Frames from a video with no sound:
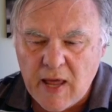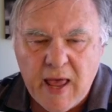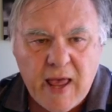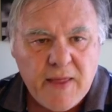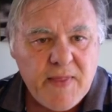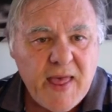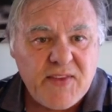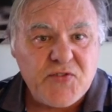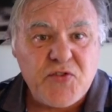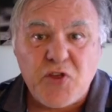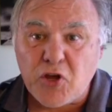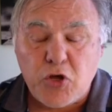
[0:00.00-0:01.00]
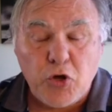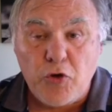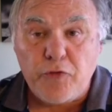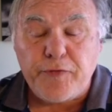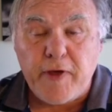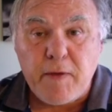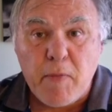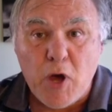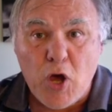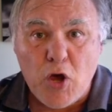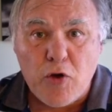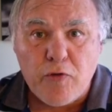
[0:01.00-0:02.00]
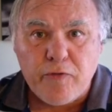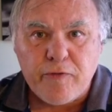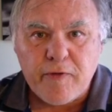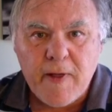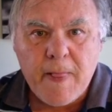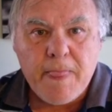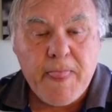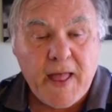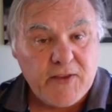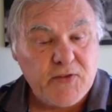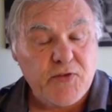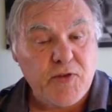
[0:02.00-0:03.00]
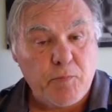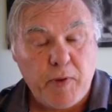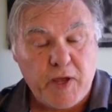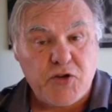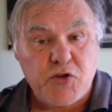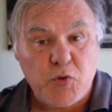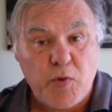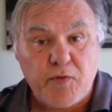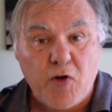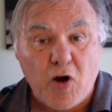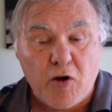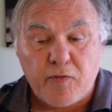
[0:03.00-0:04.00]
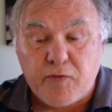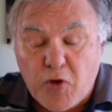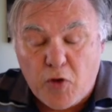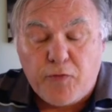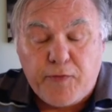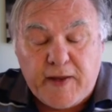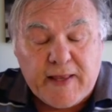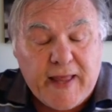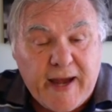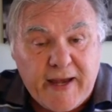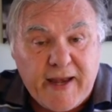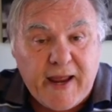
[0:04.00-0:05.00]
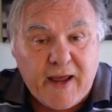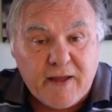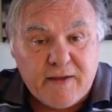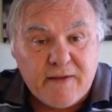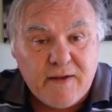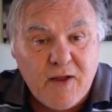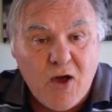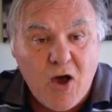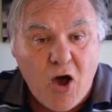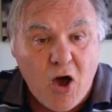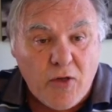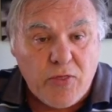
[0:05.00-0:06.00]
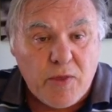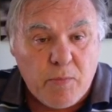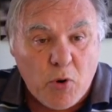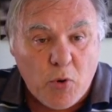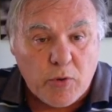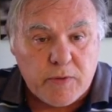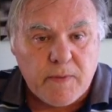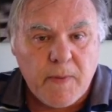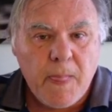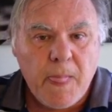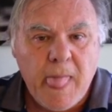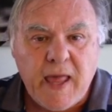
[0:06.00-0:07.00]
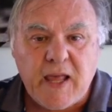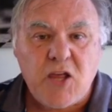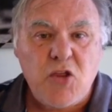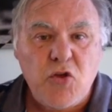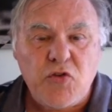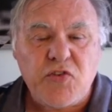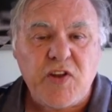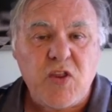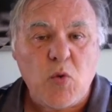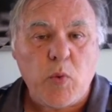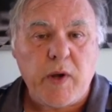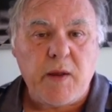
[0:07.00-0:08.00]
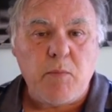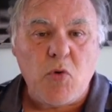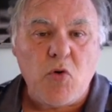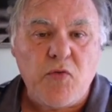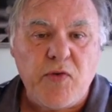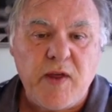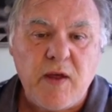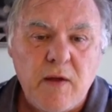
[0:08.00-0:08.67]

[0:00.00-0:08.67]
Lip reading: And that's the Goofy move. That's the picture we've got of Goofy laid out on the board. Can you see the winning move here?